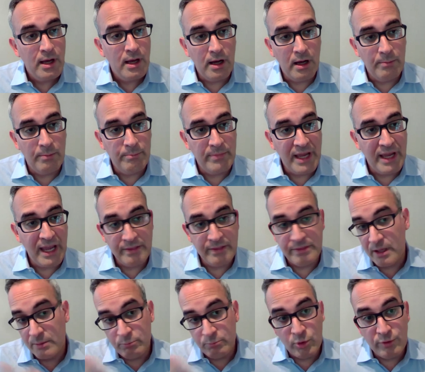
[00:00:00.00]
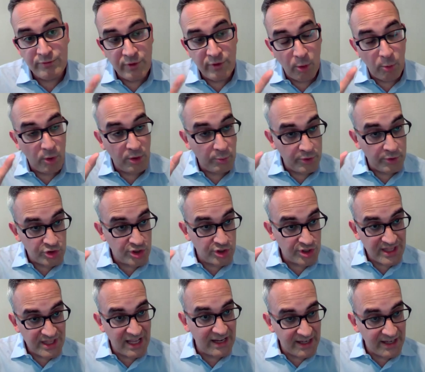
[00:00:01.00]
um, and then move forward with
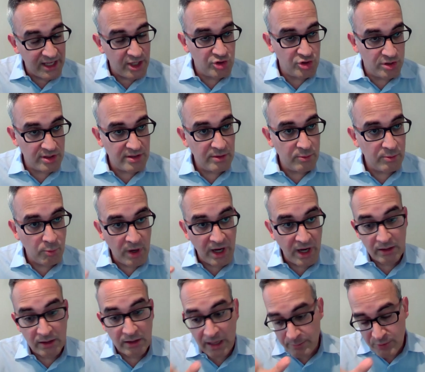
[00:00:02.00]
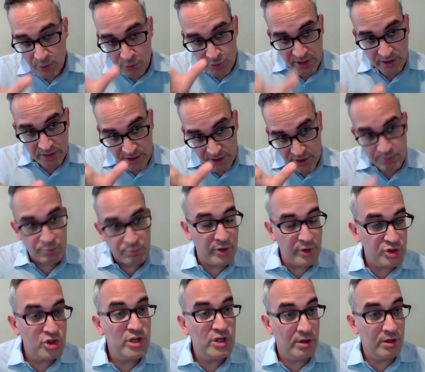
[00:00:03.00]
just that agent while I'm using this
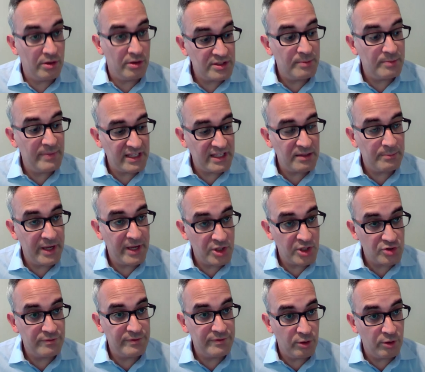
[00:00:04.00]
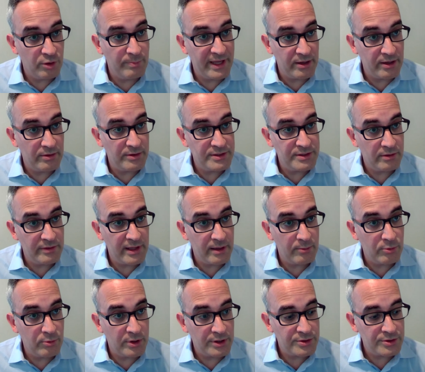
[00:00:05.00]
bridge here to make the patient feel better until
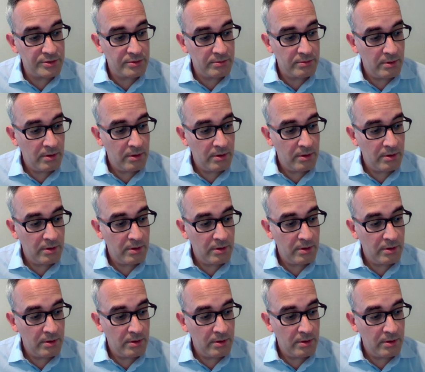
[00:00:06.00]
that works.